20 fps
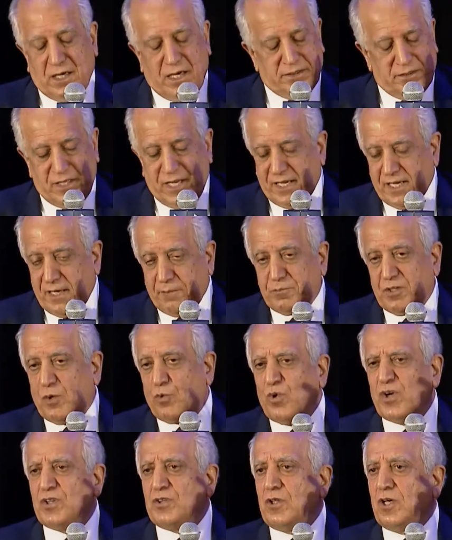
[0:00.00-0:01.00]
And they kept their
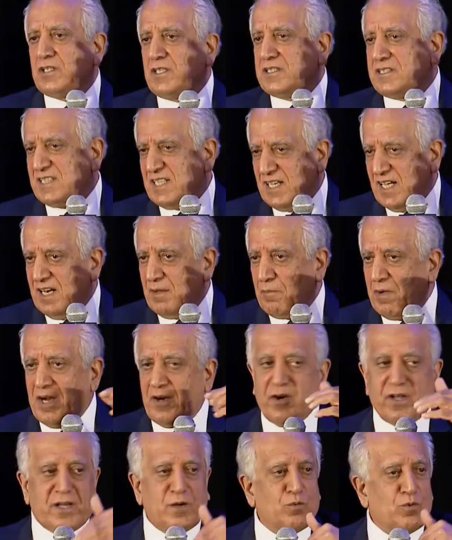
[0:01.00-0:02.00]
word. Not a single
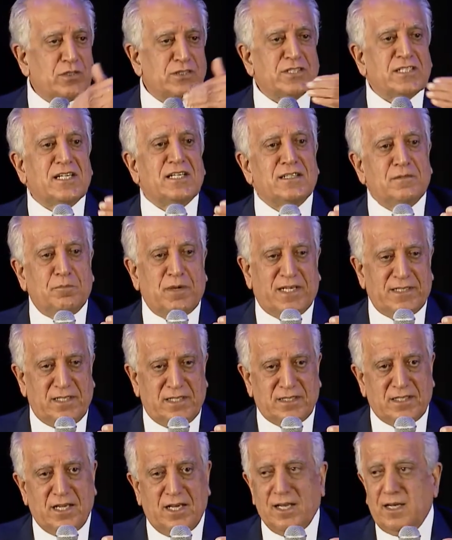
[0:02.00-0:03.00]
American was killed by the
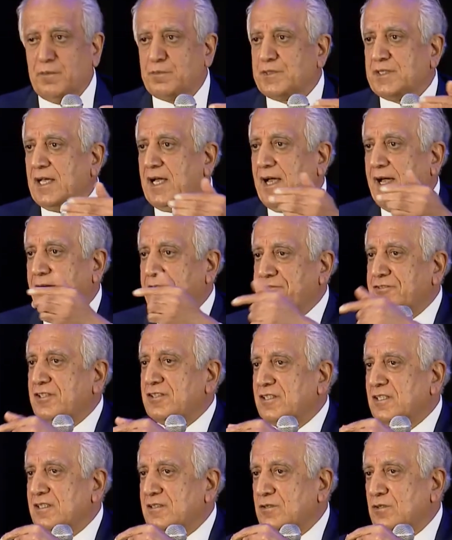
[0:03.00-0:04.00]
Talibs after
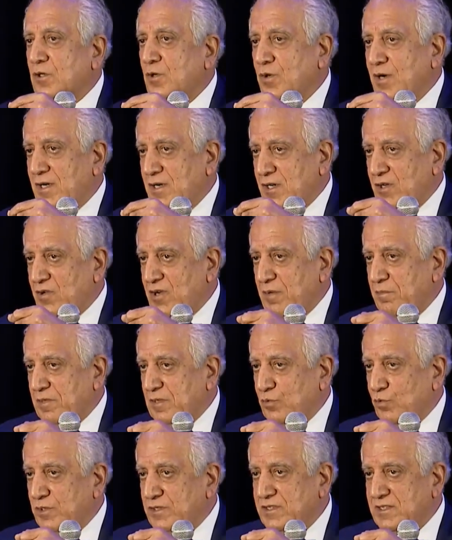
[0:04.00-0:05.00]
the Doha
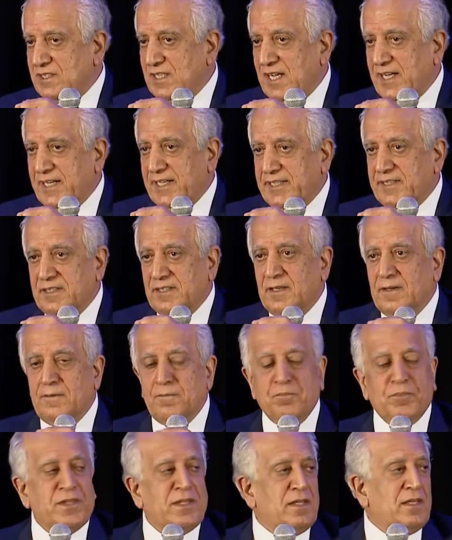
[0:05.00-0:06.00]
agreement was signed.
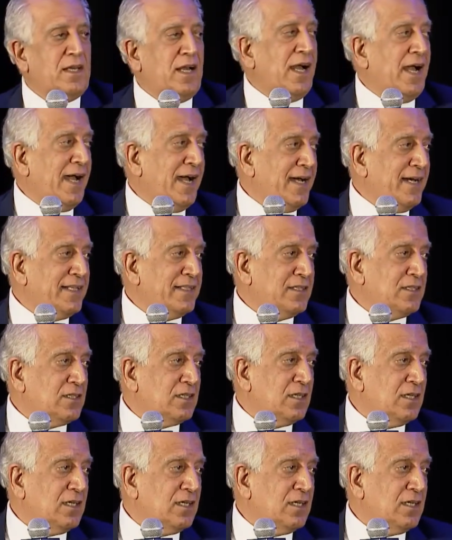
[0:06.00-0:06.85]
And